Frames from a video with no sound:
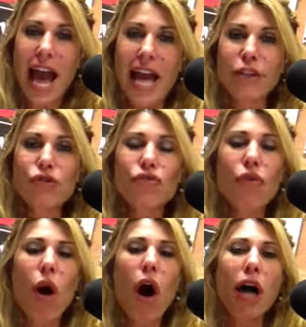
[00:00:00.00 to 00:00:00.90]
and
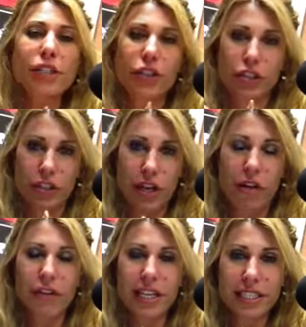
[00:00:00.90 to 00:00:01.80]
draw to
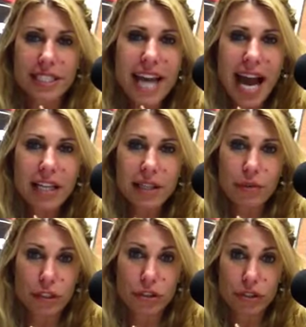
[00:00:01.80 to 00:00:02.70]
yourself exactly
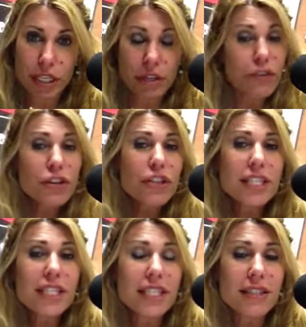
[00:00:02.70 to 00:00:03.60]
what you need. If you're
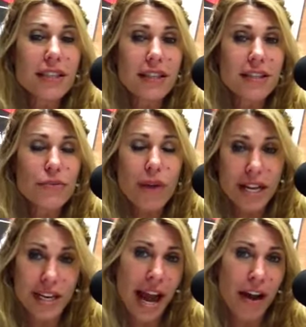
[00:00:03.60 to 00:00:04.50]
listening to this
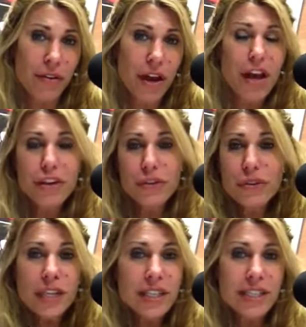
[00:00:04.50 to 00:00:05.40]
right now, you
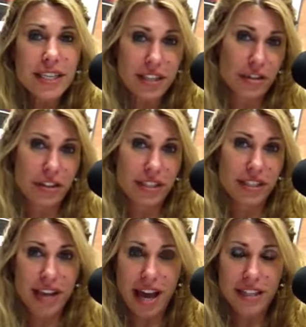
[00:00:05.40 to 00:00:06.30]
need to hear
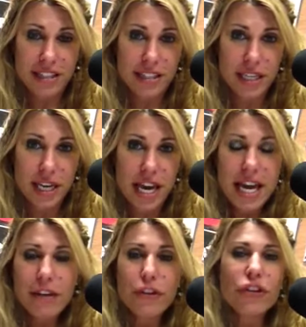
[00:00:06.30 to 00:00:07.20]
this, yes?
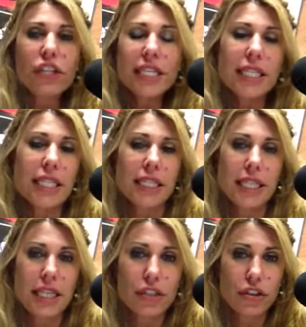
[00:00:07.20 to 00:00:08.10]
If you're listening to
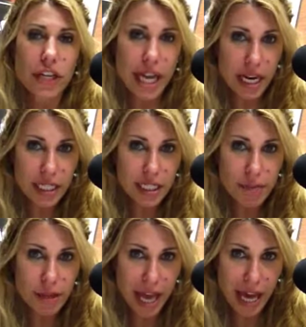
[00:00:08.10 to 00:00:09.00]
this and you're getting
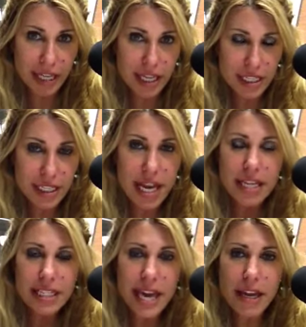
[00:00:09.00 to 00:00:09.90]
something out of this,
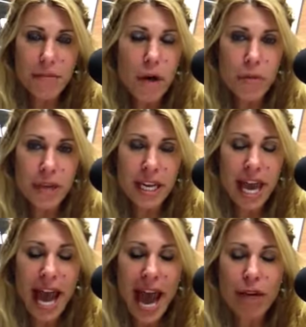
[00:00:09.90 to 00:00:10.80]
take a moment
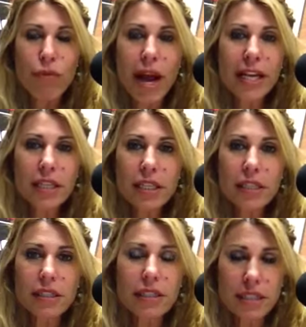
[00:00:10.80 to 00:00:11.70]
and write a
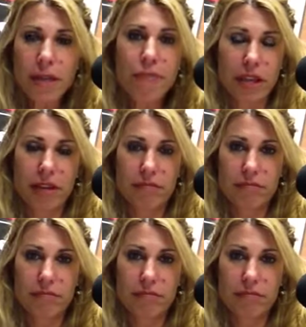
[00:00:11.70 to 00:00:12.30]
little something.